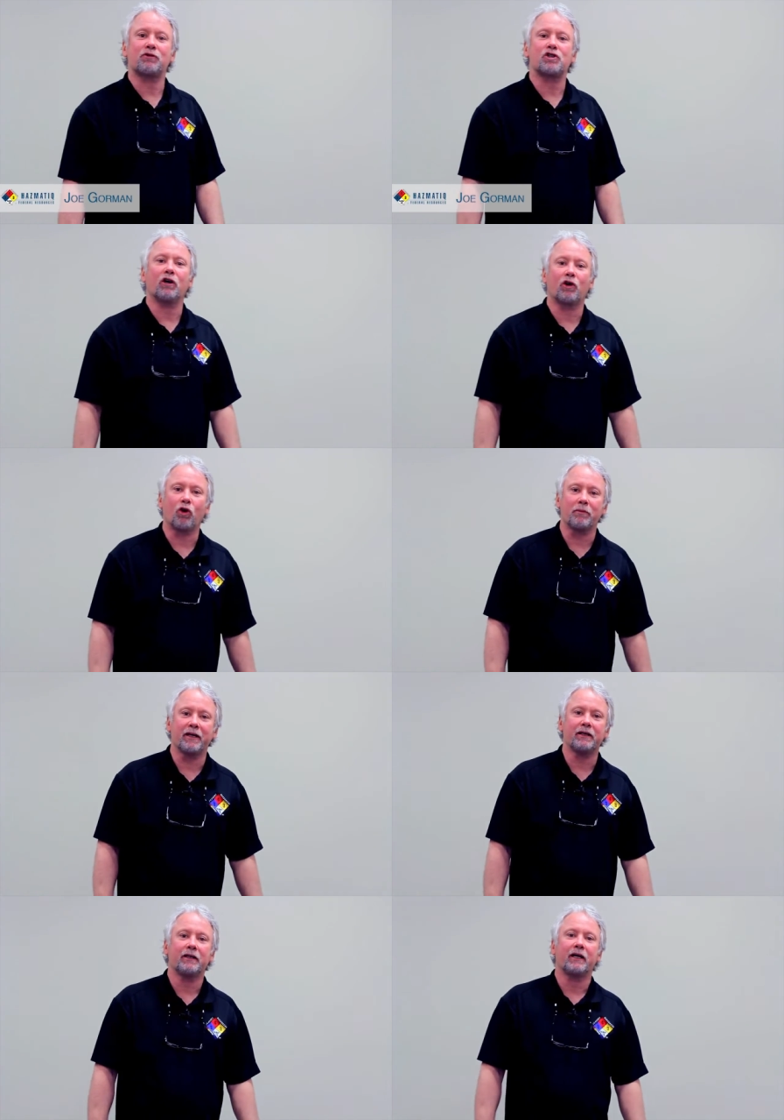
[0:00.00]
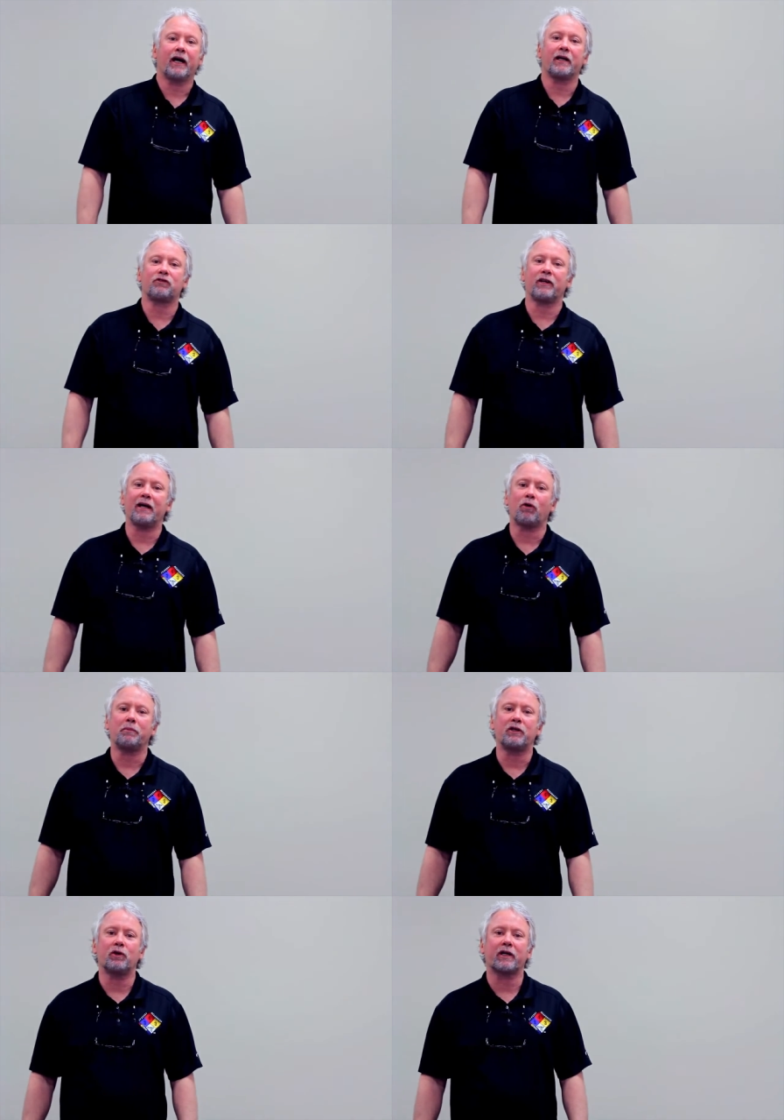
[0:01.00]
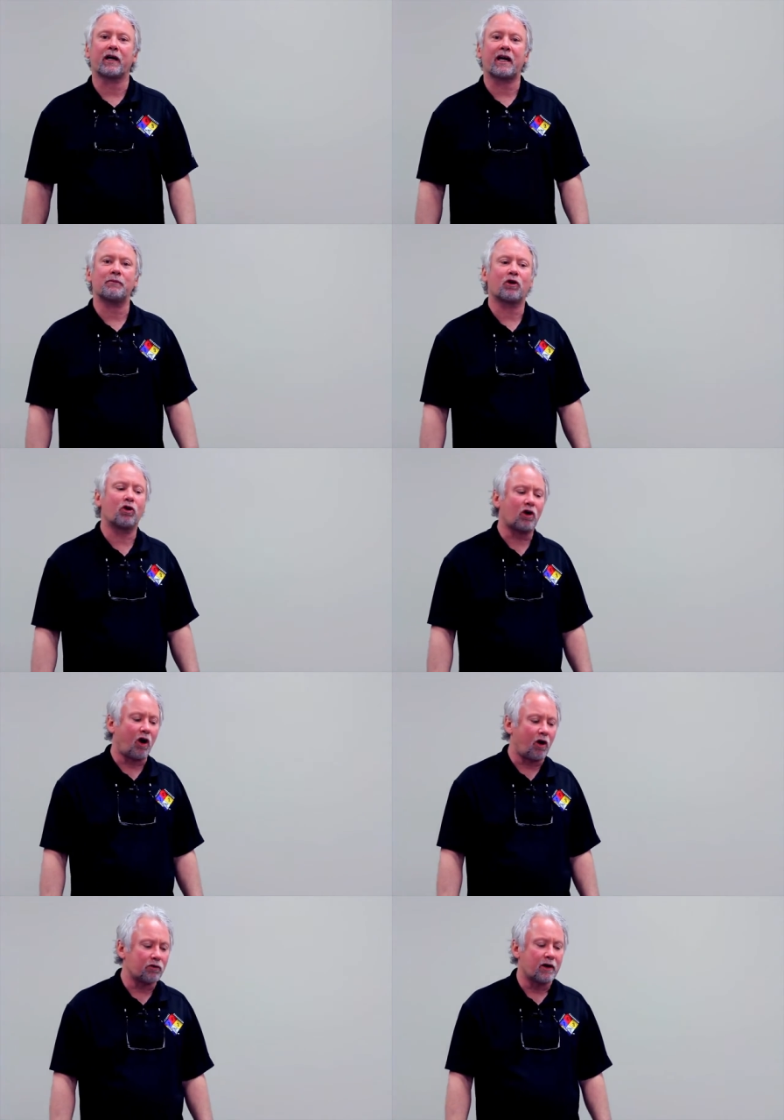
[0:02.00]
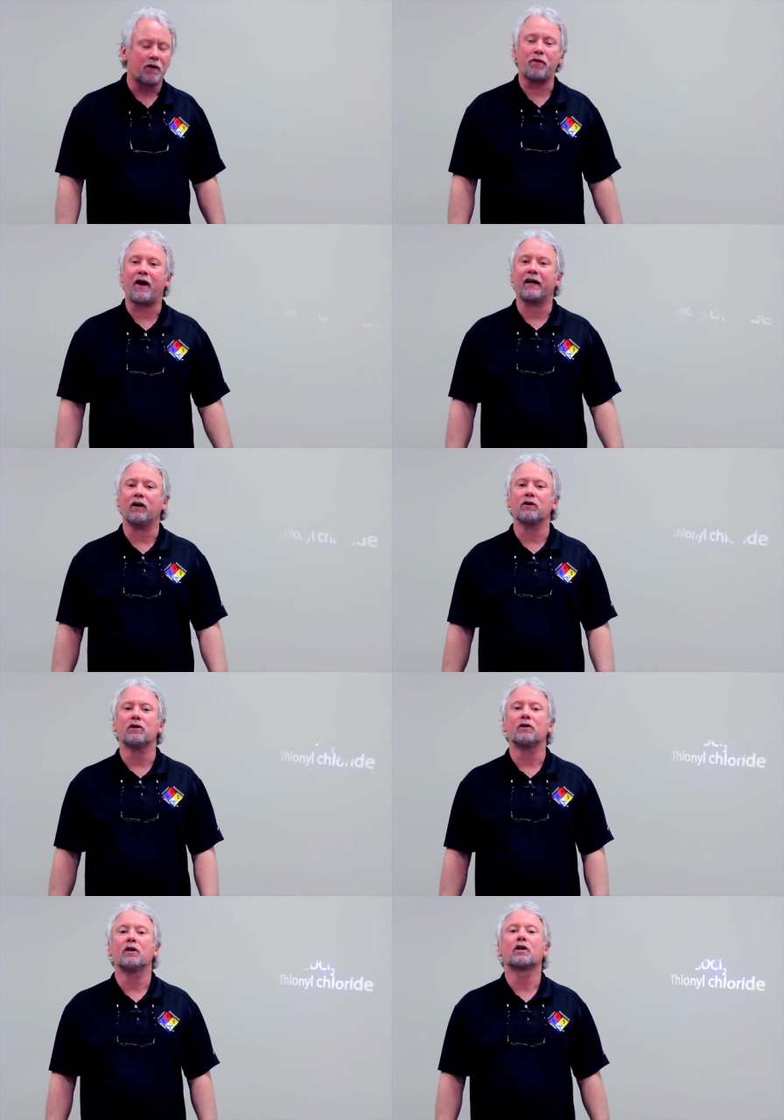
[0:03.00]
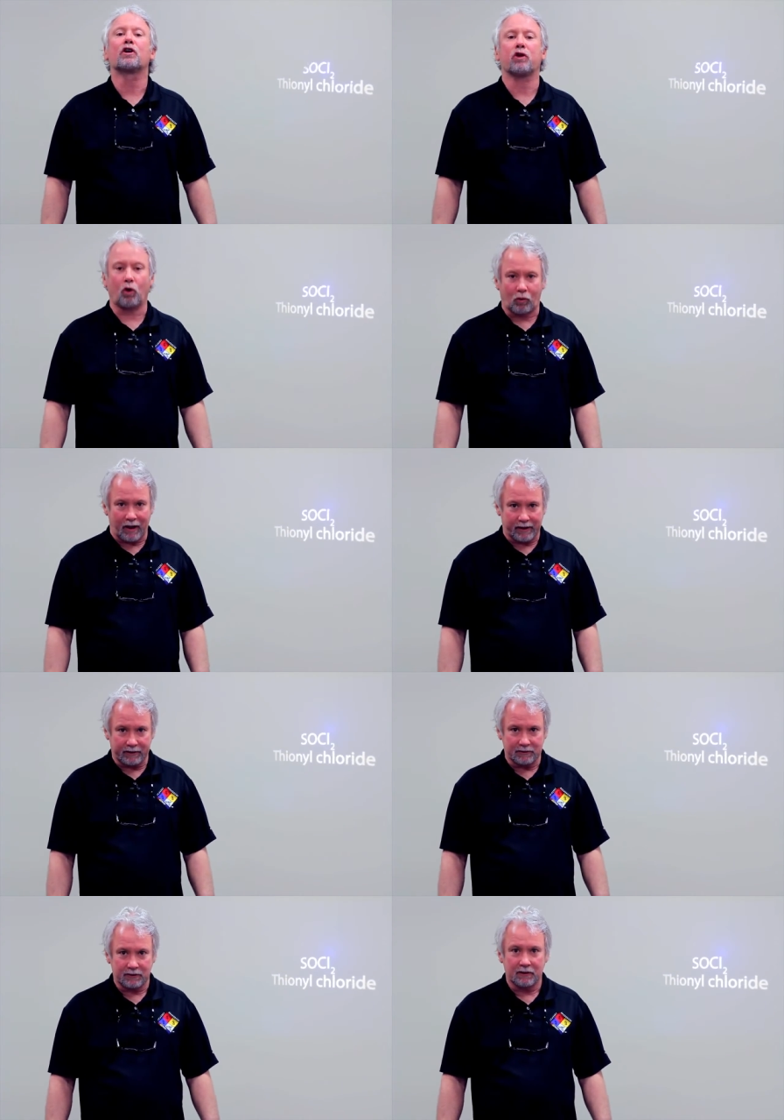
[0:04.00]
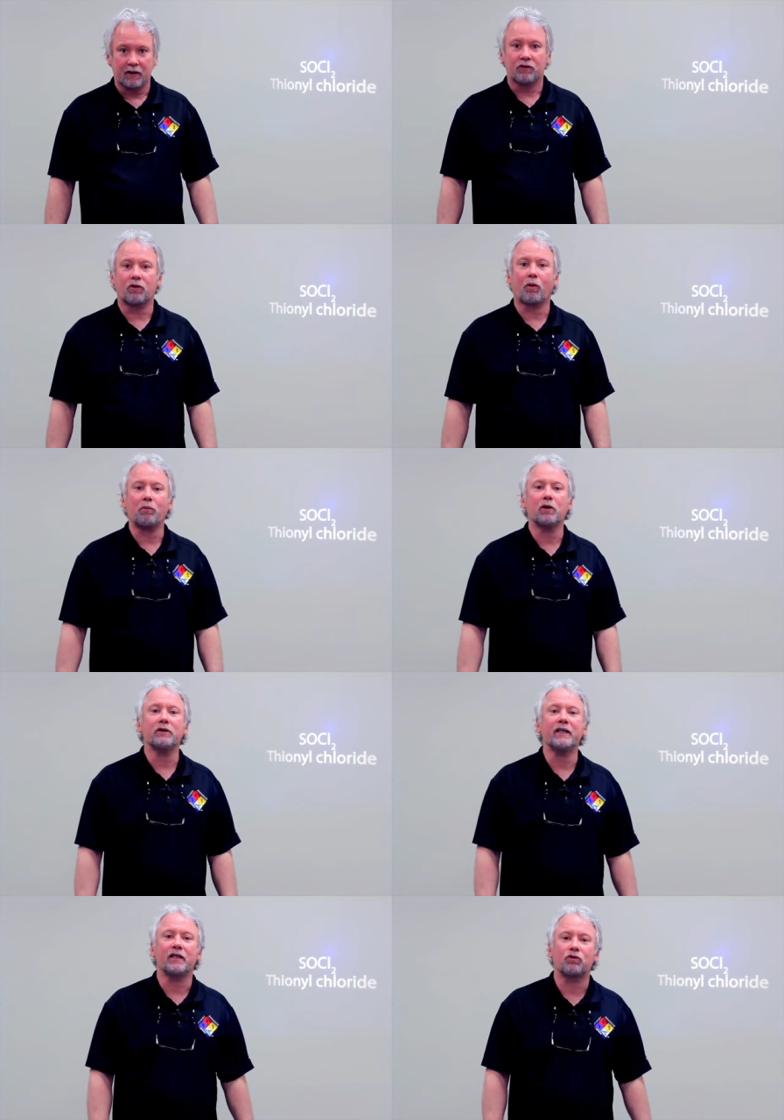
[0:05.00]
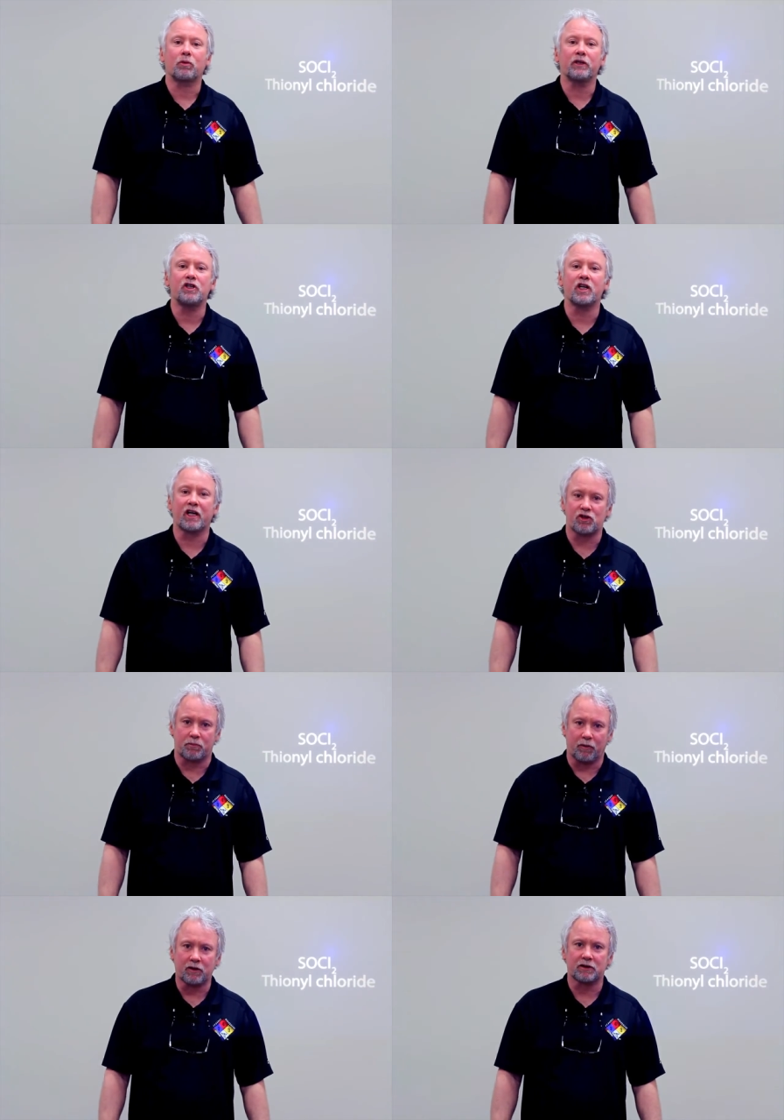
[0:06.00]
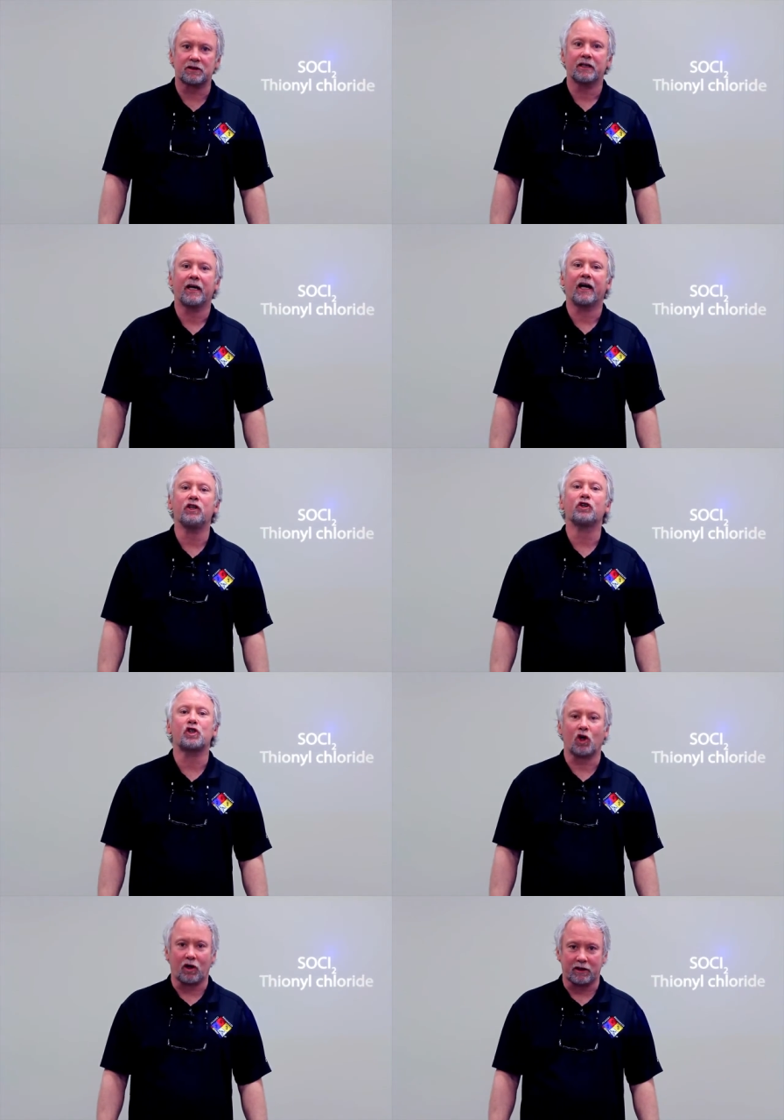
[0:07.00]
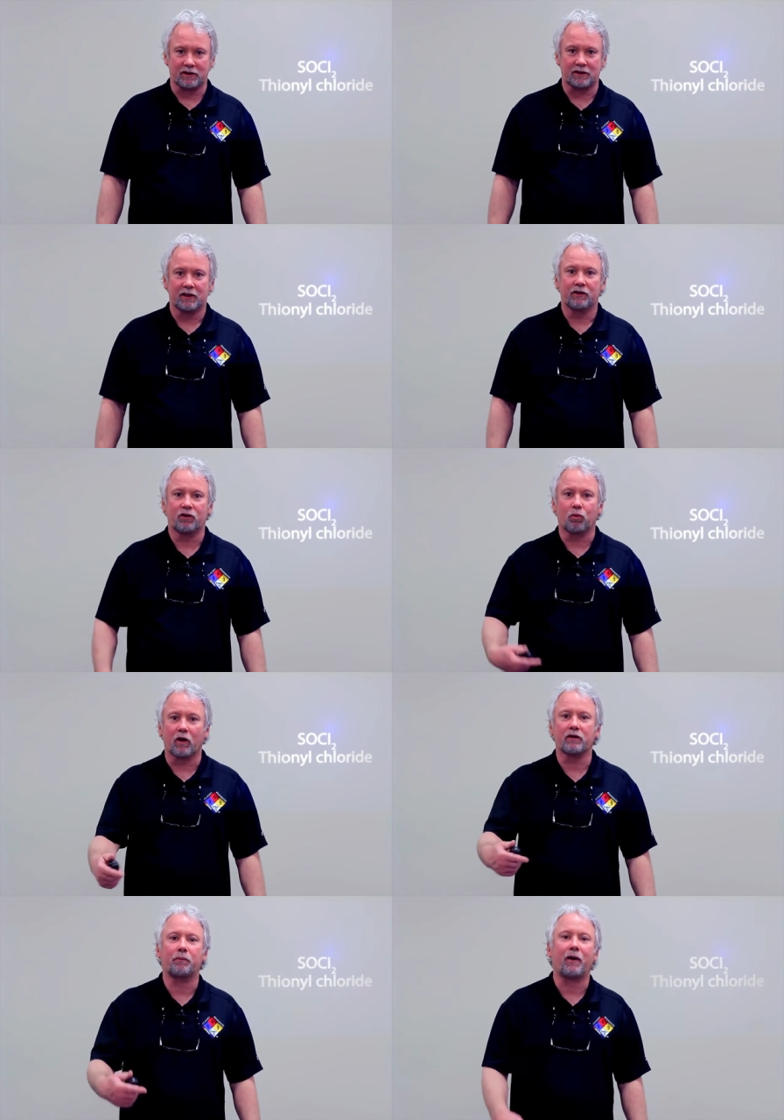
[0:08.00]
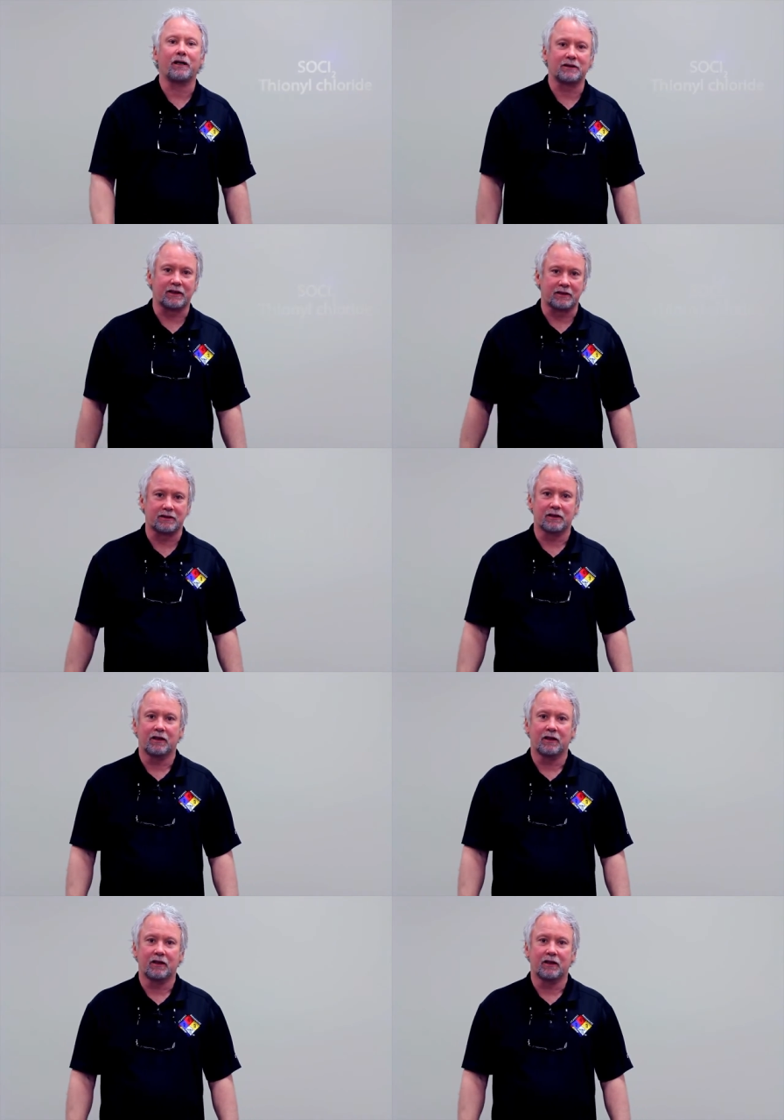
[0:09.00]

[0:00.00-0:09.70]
is Joe Gorman, and today we'll be doing a chemical called thionyl chloride. So what we'll need is we'll need you to get your books and your charts to work the process.